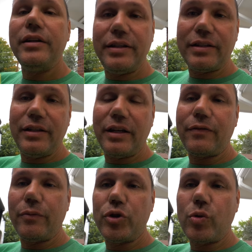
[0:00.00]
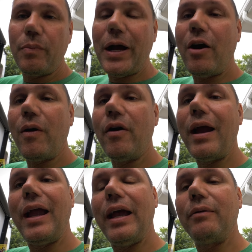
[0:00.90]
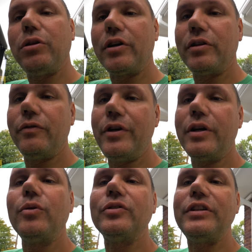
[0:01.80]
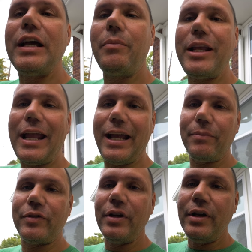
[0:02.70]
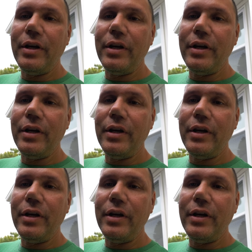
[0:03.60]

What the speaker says: disconnect from shore power and plug in the vehicle to see how many amps